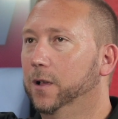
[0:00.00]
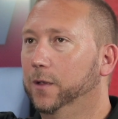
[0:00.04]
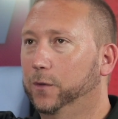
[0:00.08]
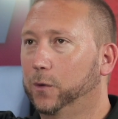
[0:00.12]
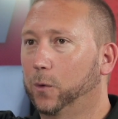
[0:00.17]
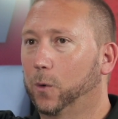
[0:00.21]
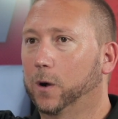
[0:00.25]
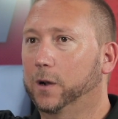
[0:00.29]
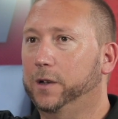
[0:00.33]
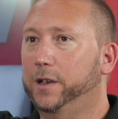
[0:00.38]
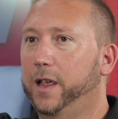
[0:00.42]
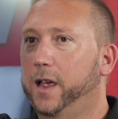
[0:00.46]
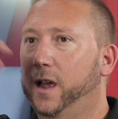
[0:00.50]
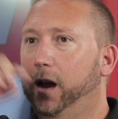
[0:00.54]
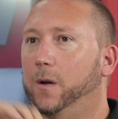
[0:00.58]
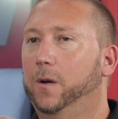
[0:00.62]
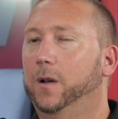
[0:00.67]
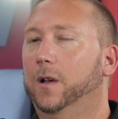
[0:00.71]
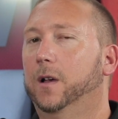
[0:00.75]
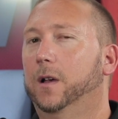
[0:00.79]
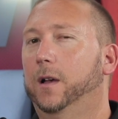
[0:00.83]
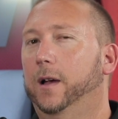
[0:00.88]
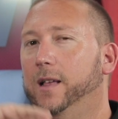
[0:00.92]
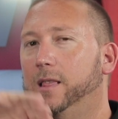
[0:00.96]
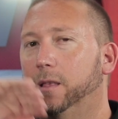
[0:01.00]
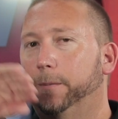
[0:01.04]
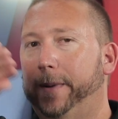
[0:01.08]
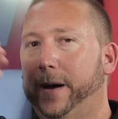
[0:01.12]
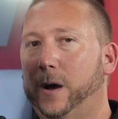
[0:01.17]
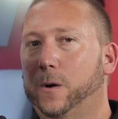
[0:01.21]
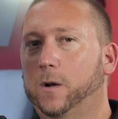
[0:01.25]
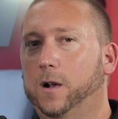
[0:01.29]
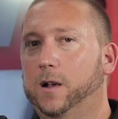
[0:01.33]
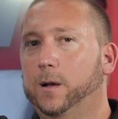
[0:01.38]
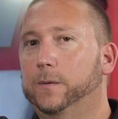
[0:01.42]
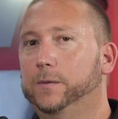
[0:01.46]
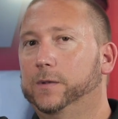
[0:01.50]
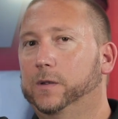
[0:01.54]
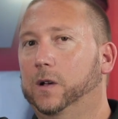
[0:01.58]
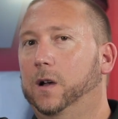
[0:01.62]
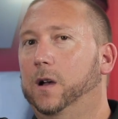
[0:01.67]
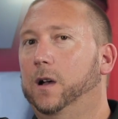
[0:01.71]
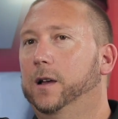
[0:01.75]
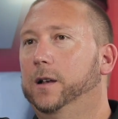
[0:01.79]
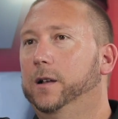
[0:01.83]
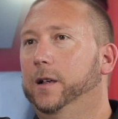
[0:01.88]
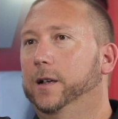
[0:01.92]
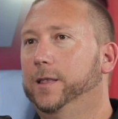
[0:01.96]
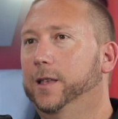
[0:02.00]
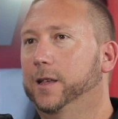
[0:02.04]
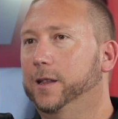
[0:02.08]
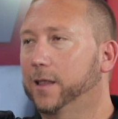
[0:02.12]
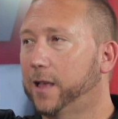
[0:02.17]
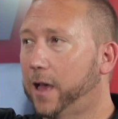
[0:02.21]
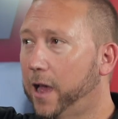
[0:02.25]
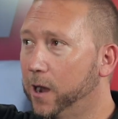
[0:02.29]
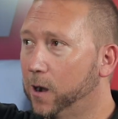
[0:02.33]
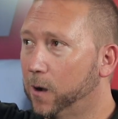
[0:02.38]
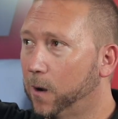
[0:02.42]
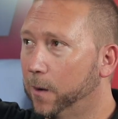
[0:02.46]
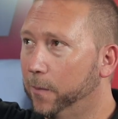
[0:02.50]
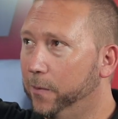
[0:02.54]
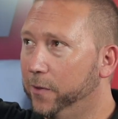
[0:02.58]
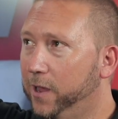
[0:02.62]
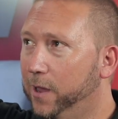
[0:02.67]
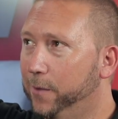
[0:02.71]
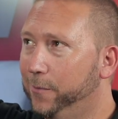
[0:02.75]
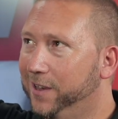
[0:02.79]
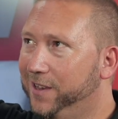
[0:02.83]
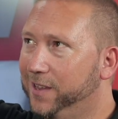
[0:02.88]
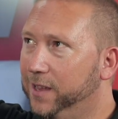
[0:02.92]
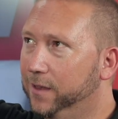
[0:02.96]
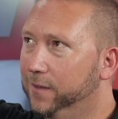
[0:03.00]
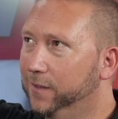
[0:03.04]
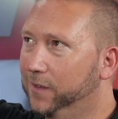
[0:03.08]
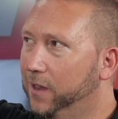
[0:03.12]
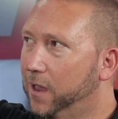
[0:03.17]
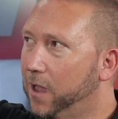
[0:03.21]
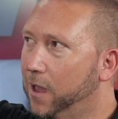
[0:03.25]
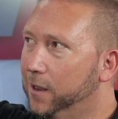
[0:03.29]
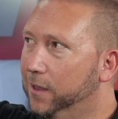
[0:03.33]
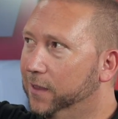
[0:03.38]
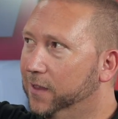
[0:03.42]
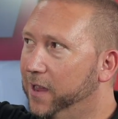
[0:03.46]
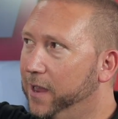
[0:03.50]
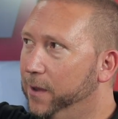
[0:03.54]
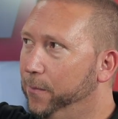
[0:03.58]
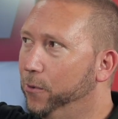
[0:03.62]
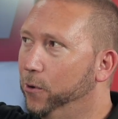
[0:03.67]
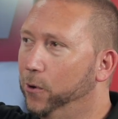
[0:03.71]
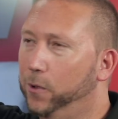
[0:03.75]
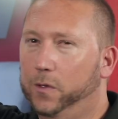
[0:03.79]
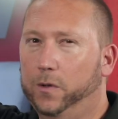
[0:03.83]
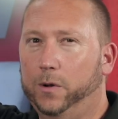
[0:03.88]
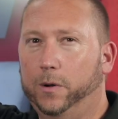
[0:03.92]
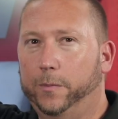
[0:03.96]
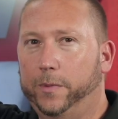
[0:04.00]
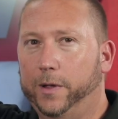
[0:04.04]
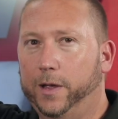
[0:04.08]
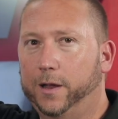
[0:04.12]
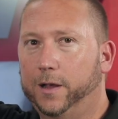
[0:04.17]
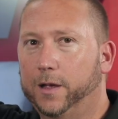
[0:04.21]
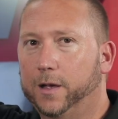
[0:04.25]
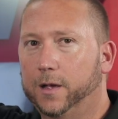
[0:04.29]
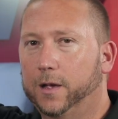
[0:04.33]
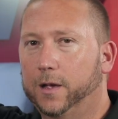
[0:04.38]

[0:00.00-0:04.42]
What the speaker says: torque now, and the power comes on, and then at the higher RPM, it tends to kind of taper a little bit.